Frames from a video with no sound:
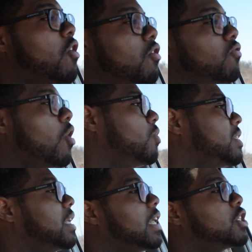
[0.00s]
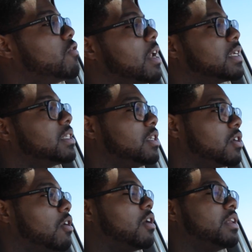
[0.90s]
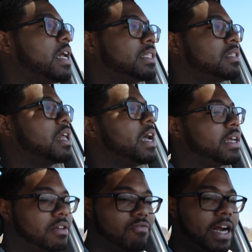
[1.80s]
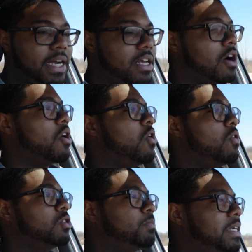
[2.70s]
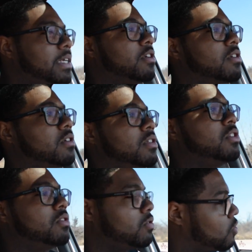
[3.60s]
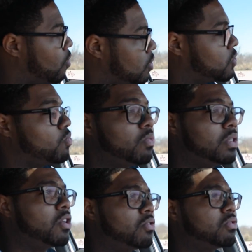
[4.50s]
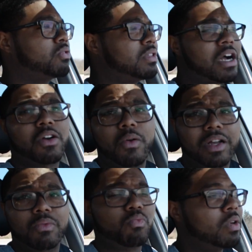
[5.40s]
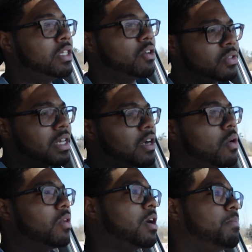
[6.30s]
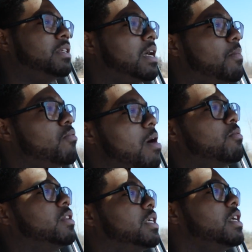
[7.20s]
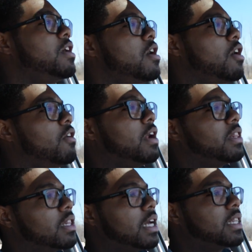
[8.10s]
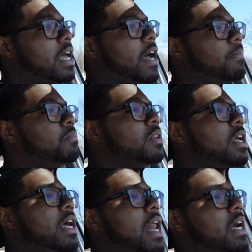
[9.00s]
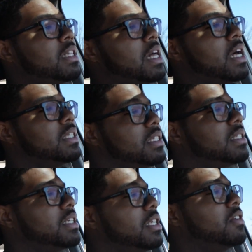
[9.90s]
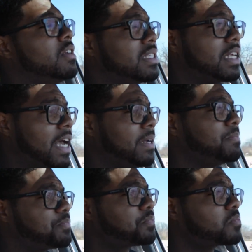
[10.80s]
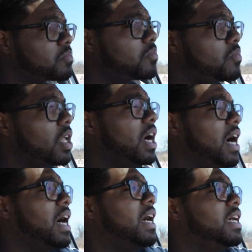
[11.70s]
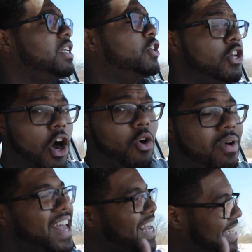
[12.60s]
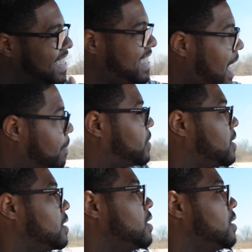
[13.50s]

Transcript: gone wrong with the electronics in the car? That's like radio, speakers, doors, windows not going up and down properly, or anything like that. And I can honestly sit here and say no, except